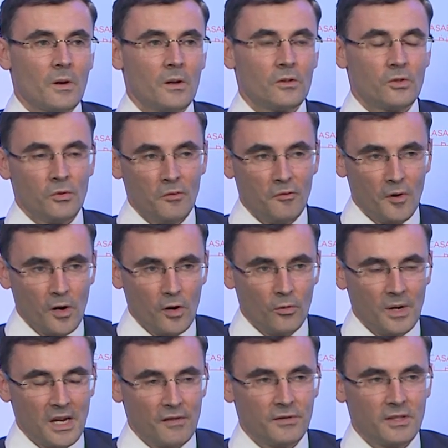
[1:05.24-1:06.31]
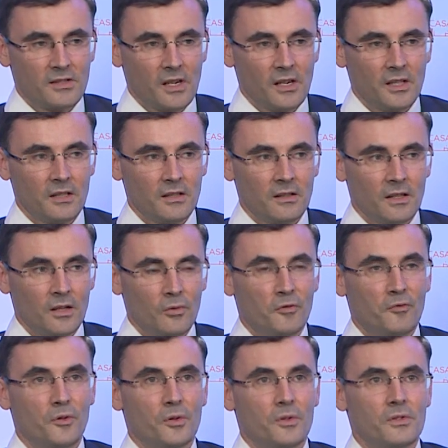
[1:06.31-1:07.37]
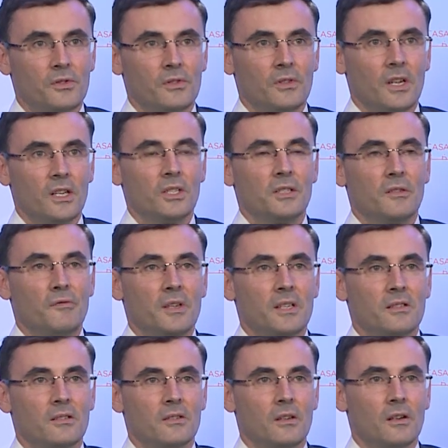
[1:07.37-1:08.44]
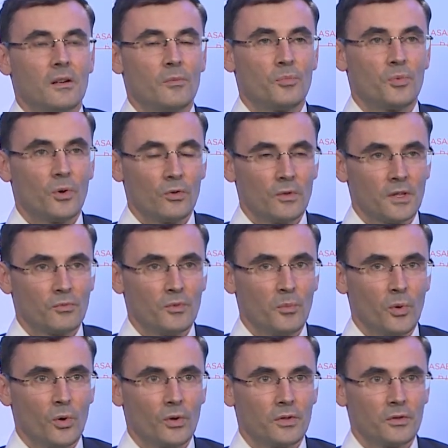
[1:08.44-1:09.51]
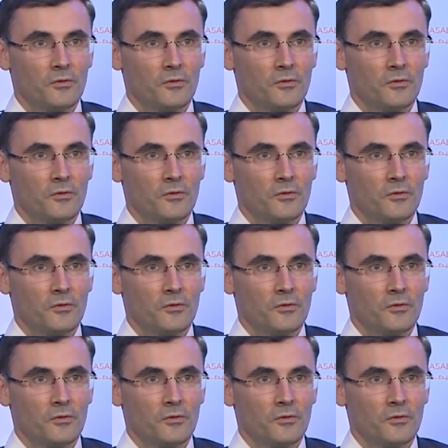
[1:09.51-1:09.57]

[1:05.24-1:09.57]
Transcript: So far, we have decided in our first NGFS progress report